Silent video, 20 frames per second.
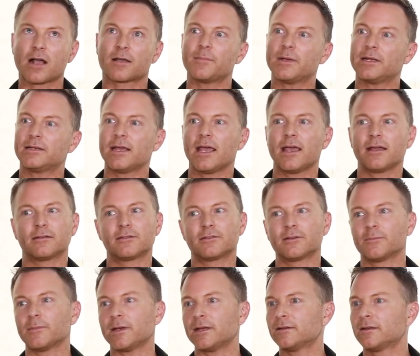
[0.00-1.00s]
Me dead.
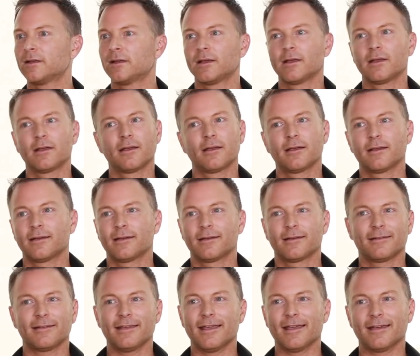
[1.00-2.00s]
I mean,
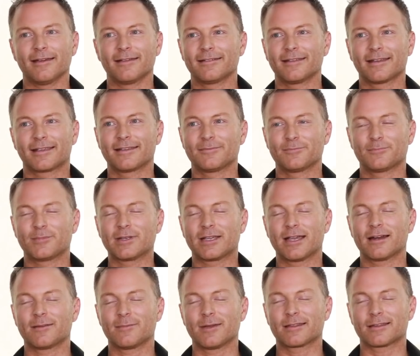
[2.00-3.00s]
yeah, the
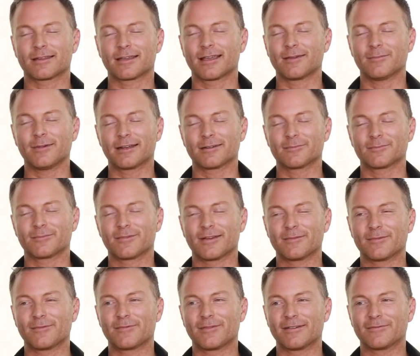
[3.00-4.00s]
gutter mouth can come out,
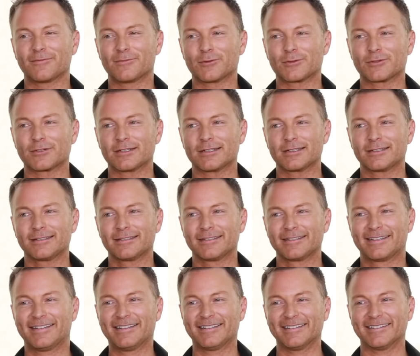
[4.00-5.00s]
unfortunately.
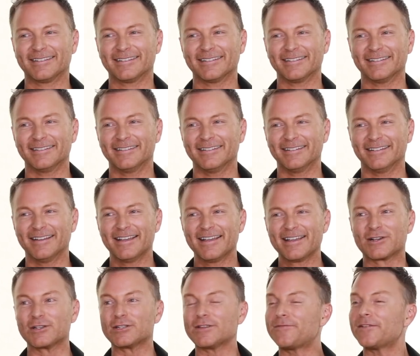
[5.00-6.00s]

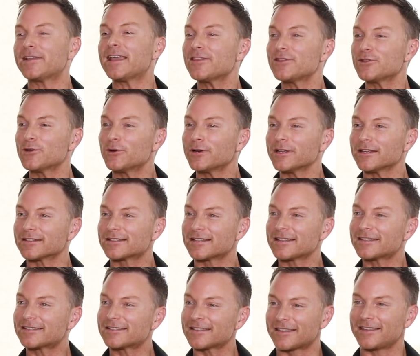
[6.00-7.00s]
Because you forget the audience. So
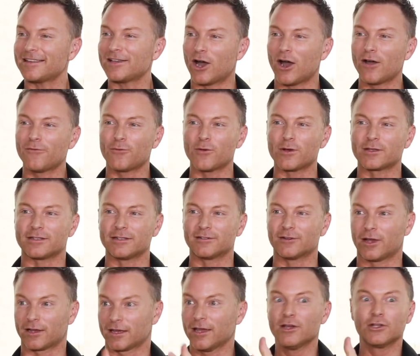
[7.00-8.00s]
this is the thing. I've worked in
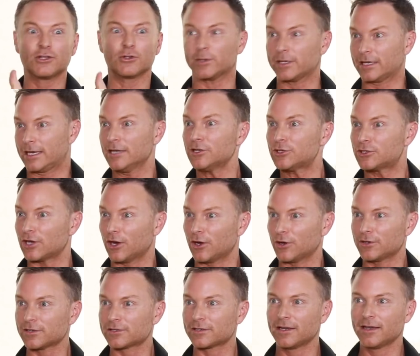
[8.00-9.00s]
like doing kids shows.